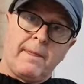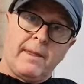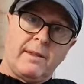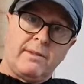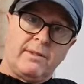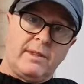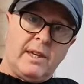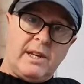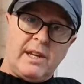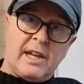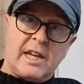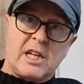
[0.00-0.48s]

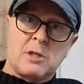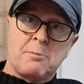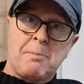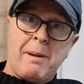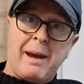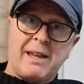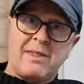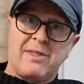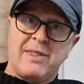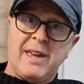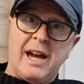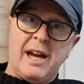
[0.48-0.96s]
Didn't
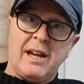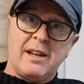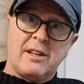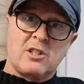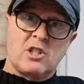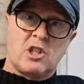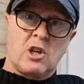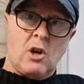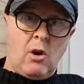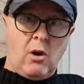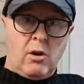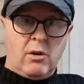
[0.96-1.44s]
expect that,
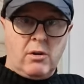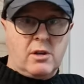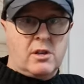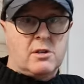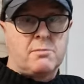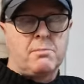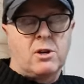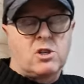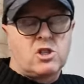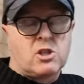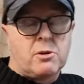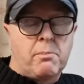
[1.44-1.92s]
so it's
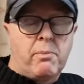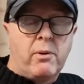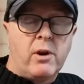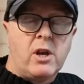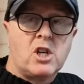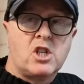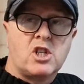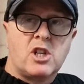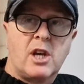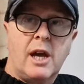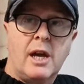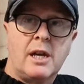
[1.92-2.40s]
much
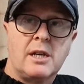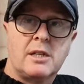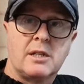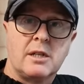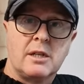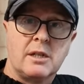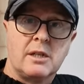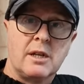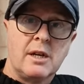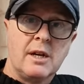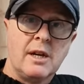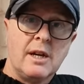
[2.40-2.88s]

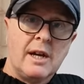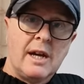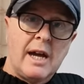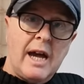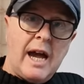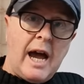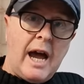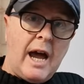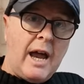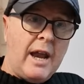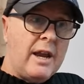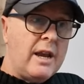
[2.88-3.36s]
appreciated.
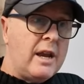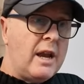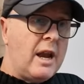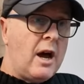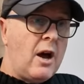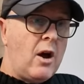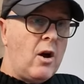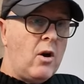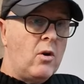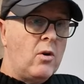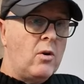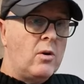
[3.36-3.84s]
And
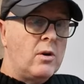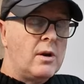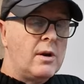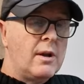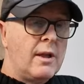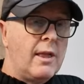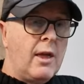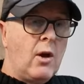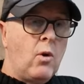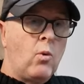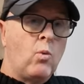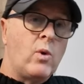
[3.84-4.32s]
now
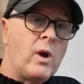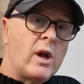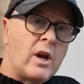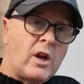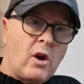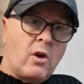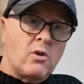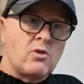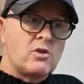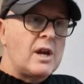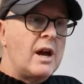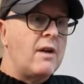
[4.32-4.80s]
we're
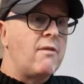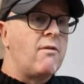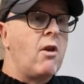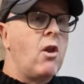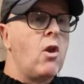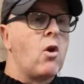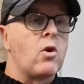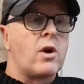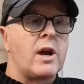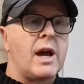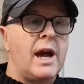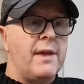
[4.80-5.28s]
going to have a
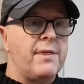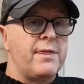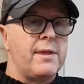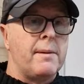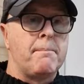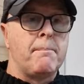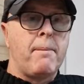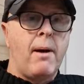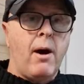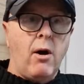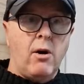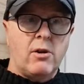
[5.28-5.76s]
look at the
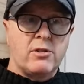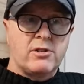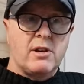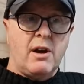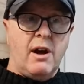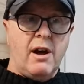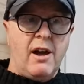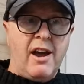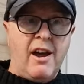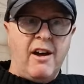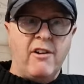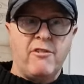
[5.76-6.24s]
parts
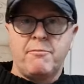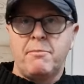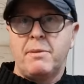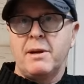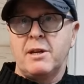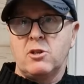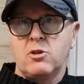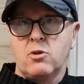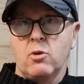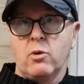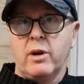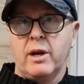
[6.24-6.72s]
I have
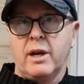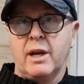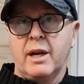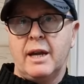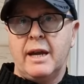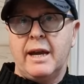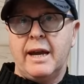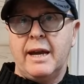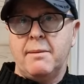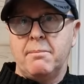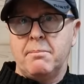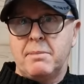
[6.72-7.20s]
been
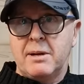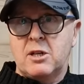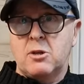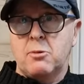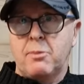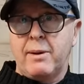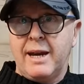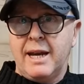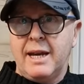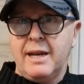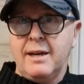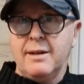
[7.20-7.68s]
doing in
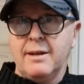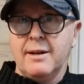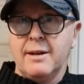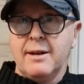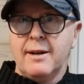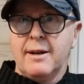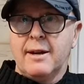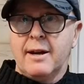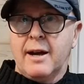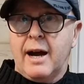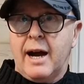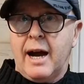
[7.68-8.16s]
between,
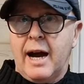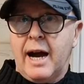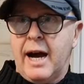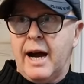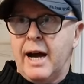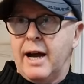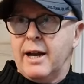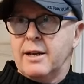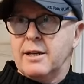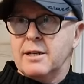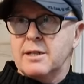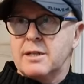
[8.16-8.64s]

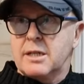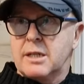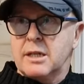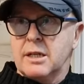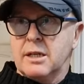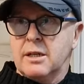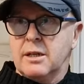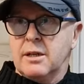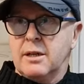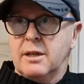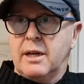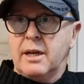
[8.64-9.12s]
and
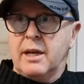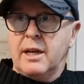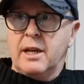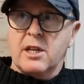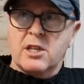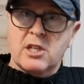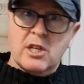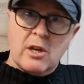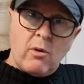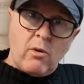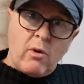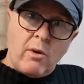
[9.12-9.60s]
it
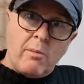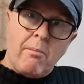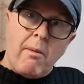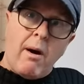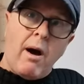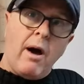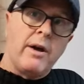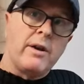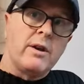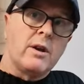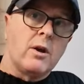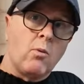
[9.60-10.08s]
is a
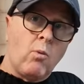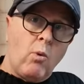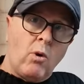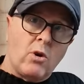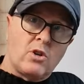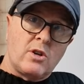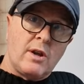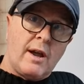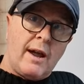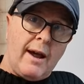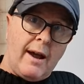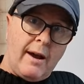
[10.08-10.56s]
reminder
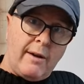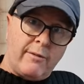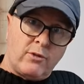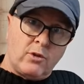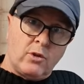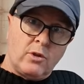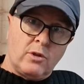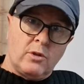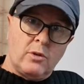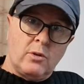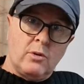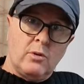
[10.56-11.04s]
what you have
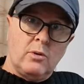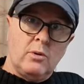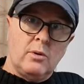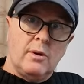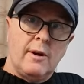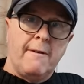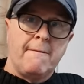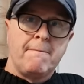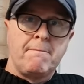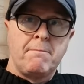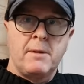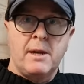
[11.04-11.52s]
to do
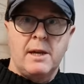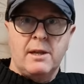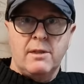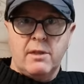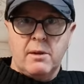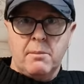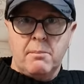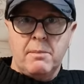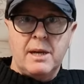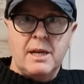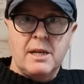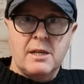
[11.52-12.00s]
in
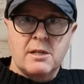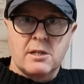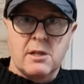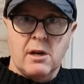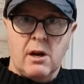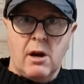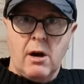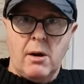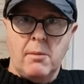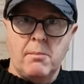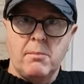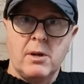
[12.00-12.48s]
the
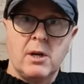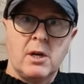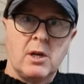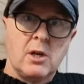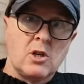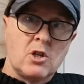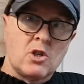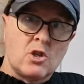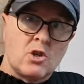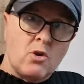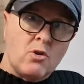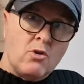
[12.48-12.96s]
meantime
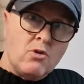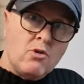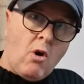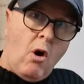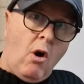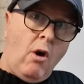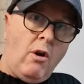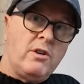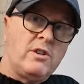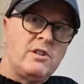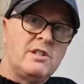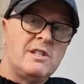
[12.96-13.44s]
to
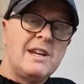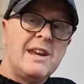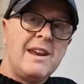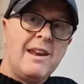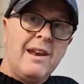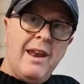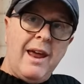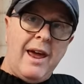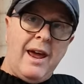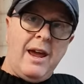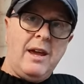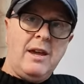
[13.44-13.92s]
not
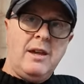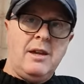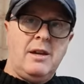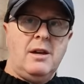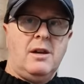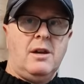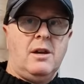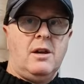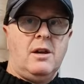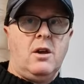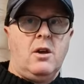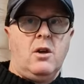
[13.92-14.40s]
delay
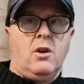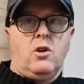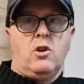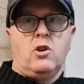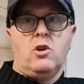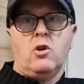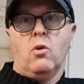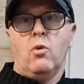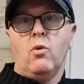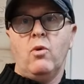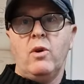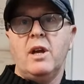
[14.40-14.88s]

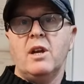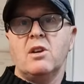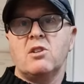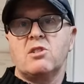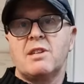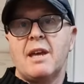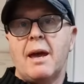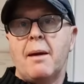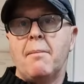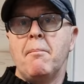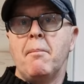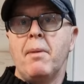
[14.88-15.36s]
your
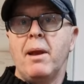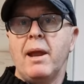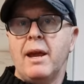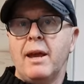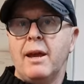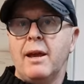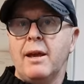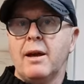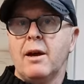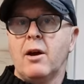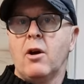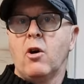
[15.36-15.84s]

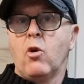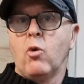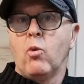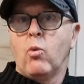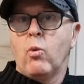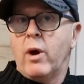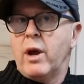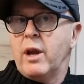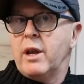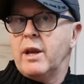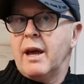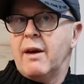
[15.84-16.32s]
reassembly
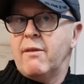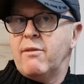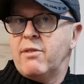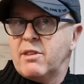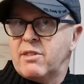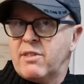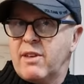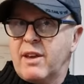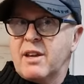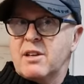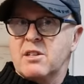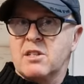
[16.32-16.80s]
when
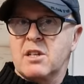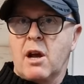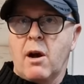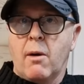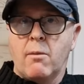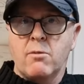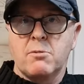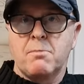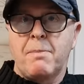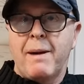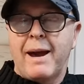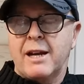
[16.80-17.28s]
everything
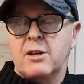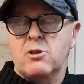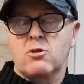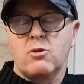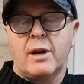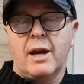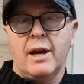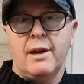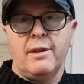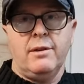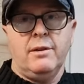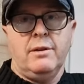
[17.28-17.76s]
comes back
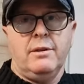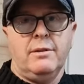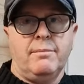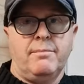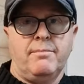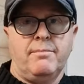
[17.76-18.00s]
together.